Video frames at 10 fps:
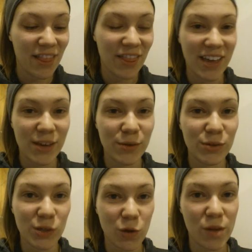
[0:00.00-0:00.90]
thank you
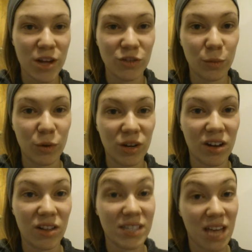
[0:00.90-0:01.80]
so much for putting
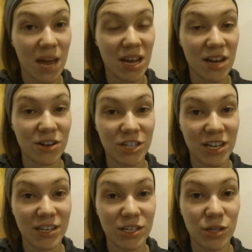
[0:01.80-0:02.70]
all the time and
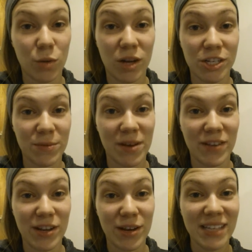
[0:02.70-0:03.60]
energy into watching my
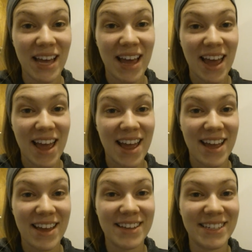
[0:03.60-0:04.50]
videos
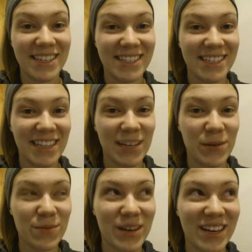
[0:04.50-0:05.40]
and dealing
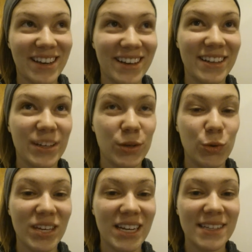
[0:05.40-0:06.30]
with my
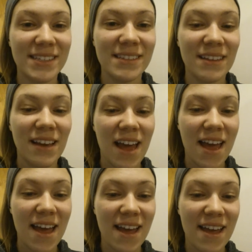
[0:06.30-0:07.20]
kookiness,
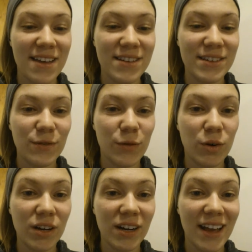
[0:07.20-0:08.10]
and
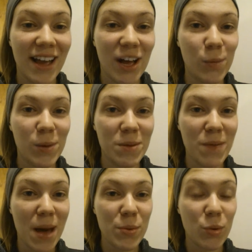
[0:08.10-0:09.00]
for helping me
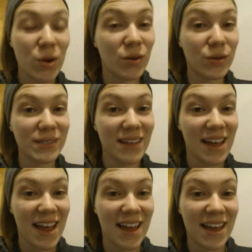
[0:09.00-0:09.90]
map your goals
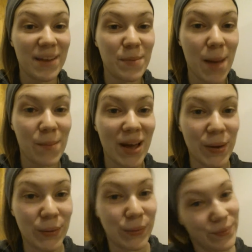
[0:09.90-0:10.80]
and map my
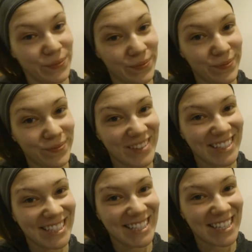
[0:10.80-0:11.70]
own.
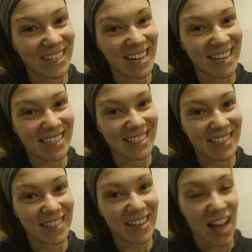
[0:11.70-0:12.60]
All right,
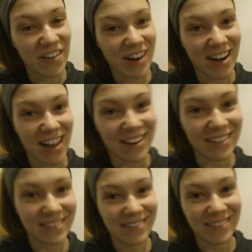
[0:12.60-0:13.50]
have a great night.
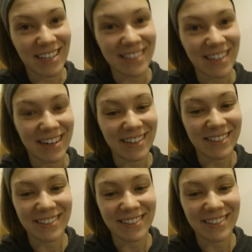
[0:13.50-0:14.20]
Talk to you later.